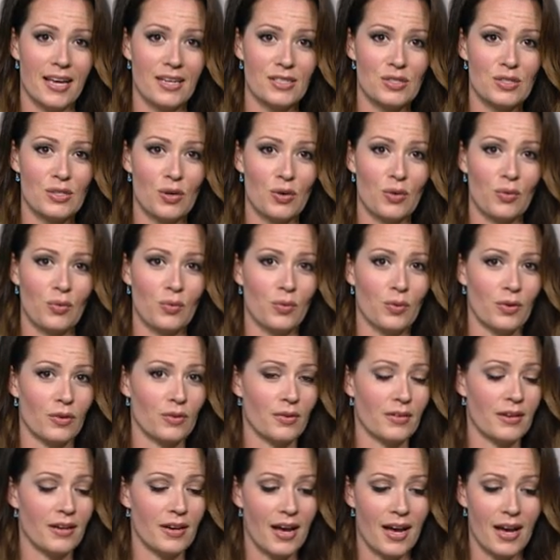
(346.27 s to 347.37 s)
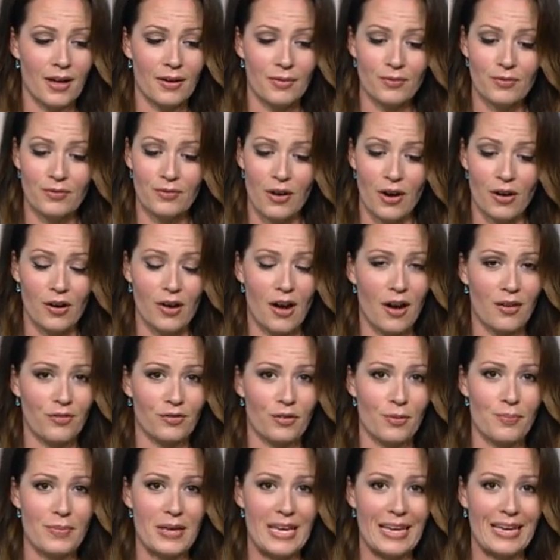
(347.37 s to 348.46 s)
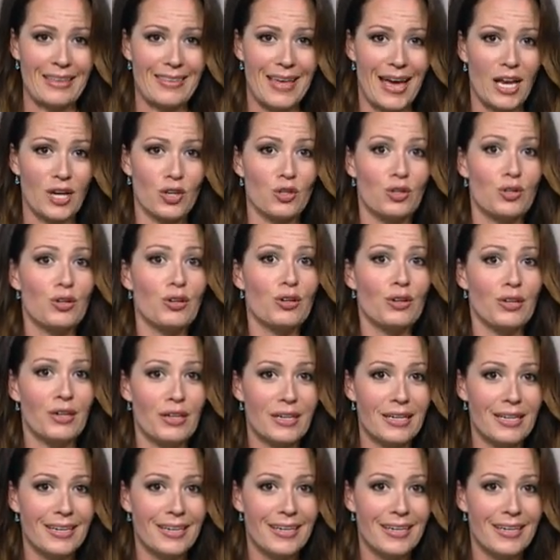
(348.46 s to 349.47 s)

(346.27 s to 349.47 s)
So we're not far off from being in that good